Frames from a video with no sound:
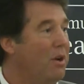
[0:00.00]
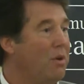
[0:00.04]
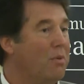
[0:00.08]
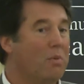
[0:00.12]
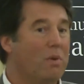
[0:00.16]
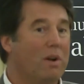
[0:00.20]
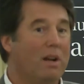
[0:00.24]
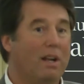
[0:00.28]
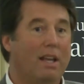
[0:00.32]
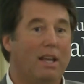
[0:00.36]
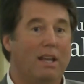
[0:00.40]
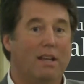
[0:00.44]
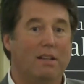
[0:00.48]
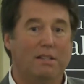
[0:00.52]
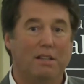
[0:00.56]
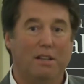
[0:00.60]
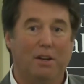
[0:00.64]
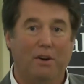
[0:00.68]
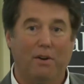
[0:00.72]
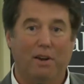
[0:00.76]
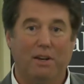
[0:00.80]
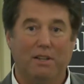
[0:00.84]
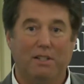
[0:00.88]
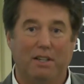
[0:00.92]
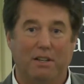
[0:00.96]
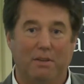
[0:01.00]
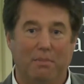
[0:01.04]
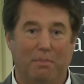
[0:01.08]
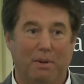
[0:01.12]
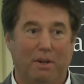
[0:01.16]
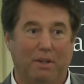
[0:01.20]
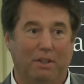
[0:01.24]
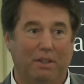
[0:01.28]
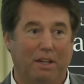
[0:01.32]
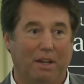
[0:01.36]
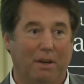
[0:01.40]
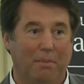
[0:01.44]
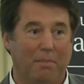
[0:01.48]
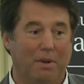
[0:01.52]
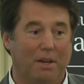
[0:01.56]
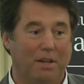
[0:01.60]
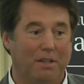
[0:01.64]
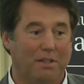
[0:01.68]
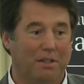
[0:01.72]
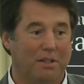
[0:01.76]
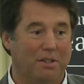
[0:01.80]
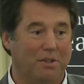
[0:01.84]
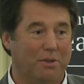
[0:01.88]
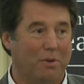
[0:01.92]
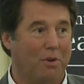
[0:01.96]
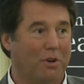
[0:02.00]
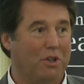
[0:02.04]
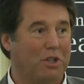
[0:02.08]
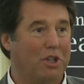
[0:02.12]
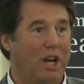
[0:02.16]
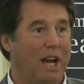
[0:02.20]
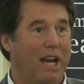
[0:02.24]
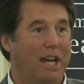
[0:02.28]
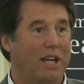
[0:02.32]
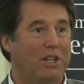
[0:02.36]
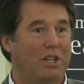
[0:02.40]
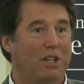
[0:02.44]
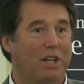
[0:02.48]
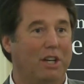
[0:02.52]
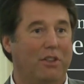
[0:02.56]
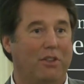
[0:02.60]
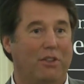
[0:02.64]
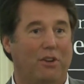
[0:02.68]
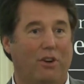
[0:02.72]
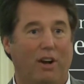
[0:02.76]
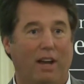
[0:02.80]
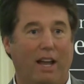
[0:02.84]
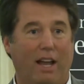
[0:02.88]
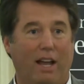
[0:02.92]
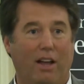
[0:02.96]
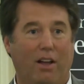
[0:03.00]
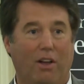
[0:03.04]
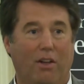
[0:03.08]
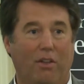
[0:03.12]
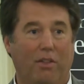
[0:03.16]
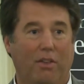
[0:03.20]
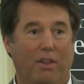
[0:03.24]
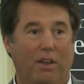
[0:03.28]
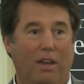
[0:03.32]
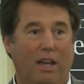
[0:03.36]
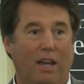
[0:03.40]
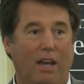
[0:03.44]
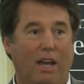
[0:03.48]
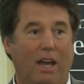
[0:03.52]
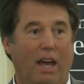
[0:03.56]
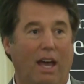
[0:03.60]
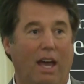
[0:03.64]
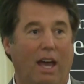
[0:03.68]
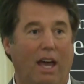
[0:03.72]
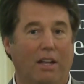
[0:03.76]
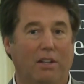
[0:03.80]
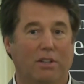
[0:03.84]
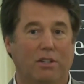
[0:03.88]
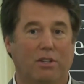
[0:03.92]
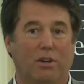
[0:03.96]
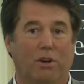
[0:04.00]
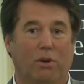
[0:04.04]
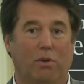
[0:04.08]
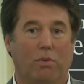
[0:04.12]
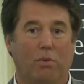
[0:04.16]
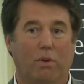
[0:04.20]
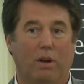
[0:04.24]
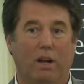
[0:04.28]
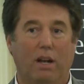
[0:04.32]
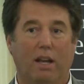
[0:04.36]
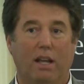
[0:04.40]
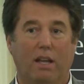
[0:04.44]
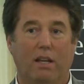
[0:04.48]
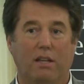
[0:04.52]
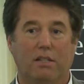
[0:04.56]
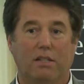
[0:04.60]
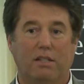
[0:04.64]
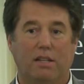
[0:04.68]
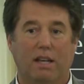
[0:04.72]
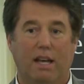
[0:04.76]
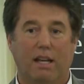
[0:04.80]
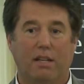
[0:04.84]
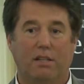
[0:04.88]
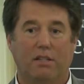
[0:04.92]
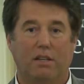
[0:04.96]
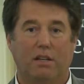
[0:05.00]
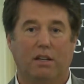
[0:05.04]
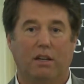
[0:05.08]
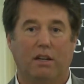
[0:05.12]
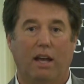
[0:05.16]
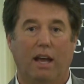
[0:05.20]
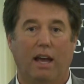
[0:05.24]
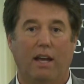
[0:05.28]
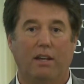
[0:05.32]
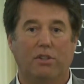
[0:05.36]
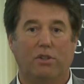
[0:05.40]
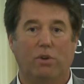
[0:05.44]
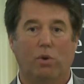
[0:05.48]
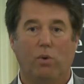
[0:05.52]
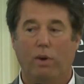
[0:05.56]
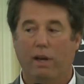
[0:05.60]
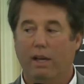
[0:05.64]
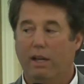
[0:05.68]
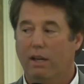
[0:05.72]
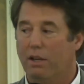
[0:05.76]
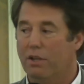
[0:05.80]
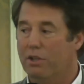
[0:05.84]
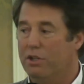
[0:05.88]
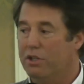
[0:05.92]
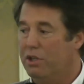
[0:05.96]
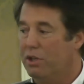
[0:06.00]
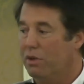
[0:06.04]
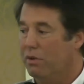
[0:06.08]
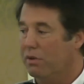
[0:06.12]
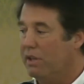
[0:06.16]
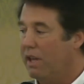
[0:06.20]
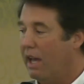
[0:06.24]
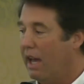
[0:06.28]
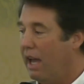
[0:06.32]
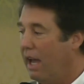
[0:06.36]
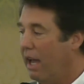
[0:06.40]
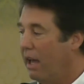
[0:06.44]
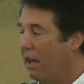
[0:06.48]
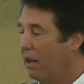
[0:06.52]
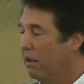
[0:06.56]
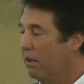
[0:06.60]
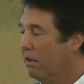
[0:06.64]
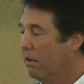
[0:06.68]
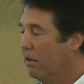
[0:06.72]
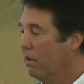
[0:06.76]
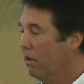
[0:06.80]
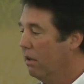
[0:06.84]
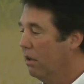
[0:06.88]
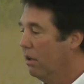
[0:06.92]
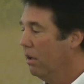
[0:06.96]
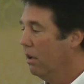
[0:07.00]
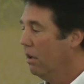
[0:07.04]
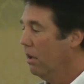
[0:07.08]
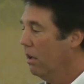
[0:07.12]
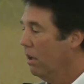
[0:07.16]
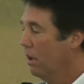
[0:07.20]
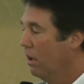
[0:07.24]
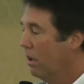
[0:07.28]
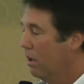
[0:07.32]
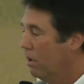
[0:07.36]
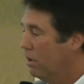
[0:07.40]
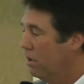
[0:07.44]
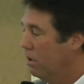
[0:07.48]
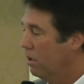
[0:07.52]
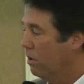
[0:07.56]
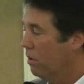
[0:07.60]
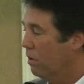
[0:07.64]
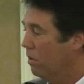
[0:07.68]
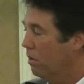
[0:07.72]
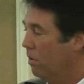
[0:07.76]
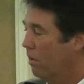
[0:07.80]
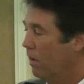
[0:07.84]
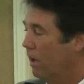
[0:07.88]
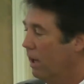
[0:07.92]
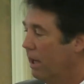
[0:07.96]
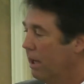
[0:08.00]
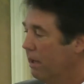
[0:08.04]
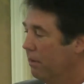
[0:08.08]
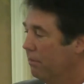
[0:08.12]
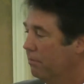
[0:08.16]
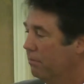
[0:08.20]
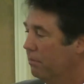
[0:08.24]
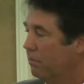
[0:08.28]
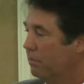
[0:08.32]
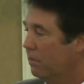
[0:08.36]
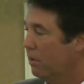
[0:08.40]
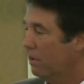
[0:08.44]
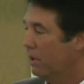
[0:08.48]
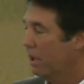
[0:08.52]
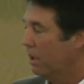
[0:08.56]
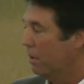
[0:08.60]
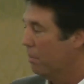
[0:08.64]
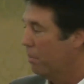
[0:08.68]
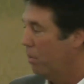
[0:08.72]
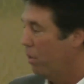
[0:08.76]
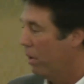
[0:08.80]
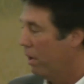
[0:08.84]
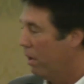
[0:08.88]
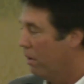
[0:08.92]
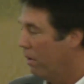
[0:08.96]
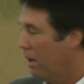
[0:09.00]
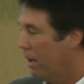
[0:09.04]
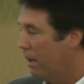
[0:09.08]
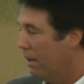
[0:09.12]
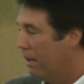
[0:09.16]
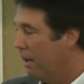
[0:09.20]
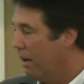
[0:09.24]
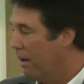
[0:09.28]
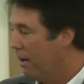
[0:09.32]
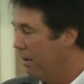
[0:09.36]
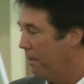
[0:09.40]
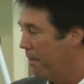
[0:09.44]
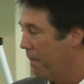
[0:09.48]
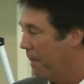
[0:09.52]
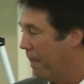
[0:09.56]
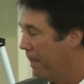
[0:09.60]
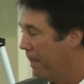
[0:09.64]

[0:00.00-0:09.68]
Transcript: who really is interested in building a business or changing their health. And so really assess it as quick as you can to, let me point it right there,